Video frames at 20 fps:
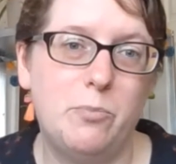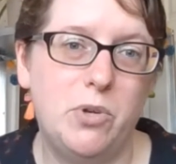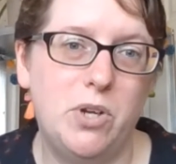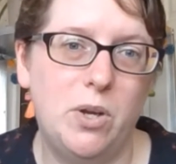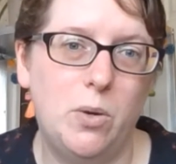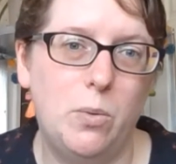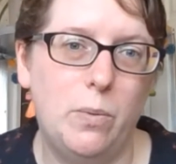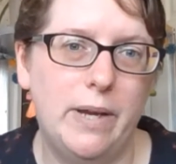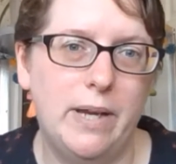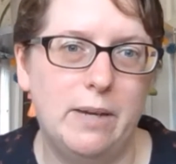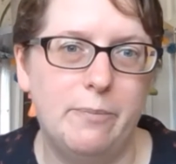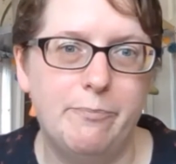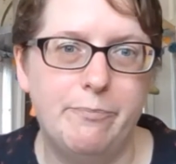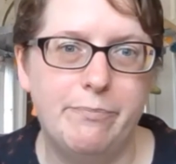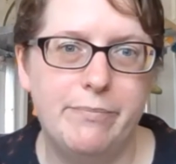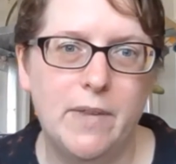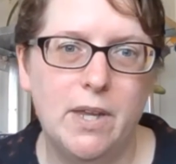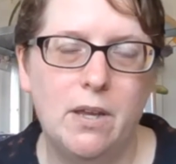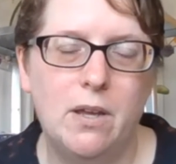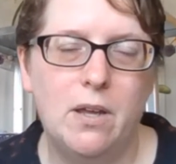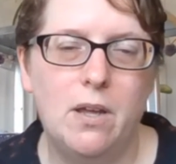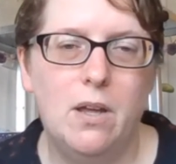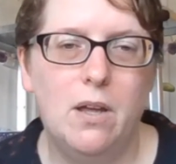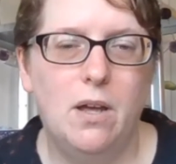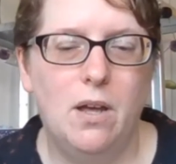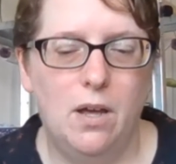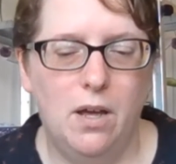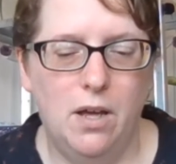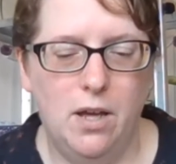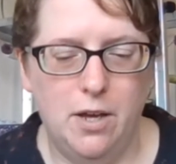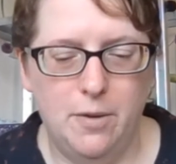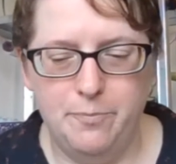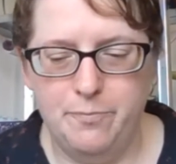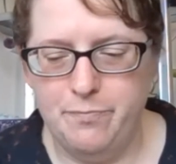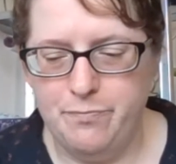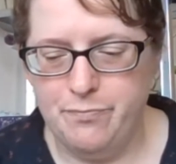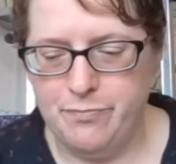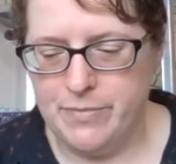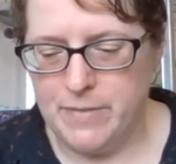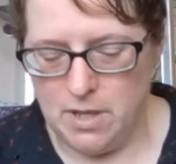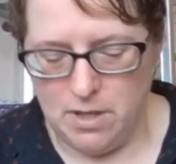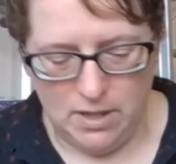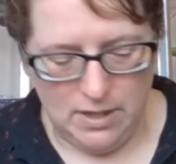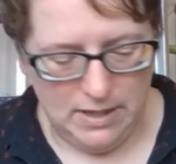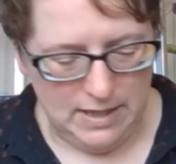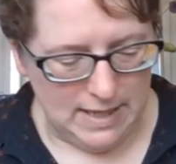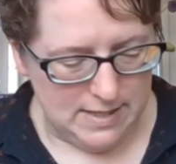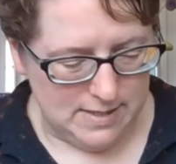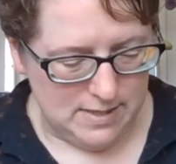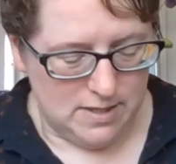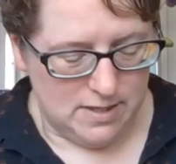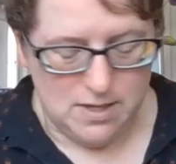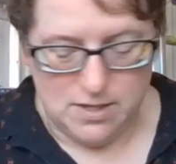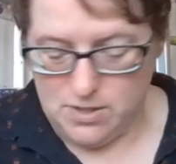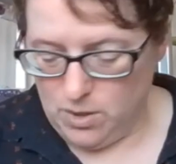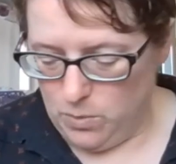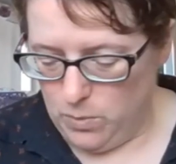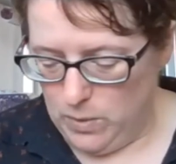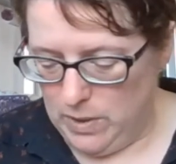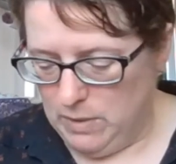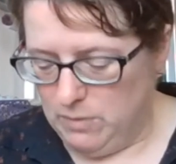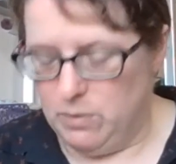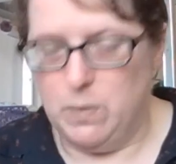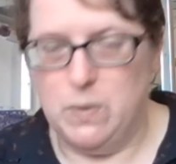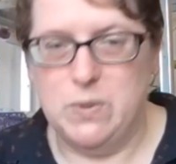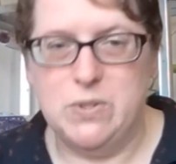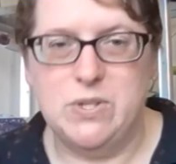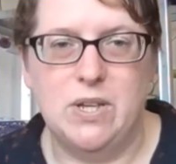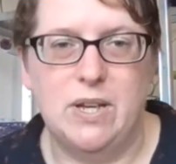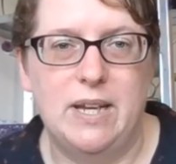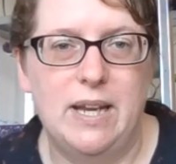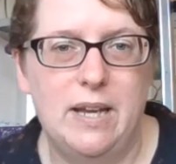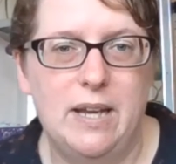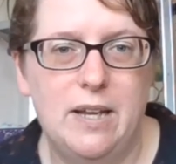Put it away. Yes, so where was I?